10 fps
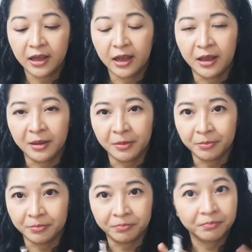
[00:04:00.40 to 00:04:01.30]
I
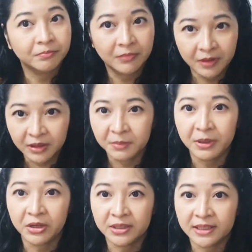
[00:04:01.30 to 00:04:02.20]
think
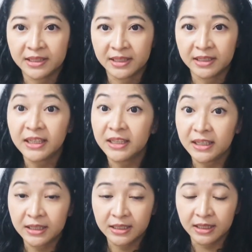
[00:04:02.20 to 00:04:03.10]
because it's an
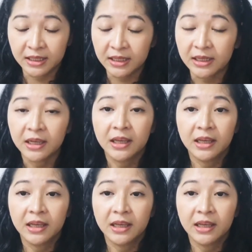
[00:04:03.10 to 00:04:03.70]
EDT,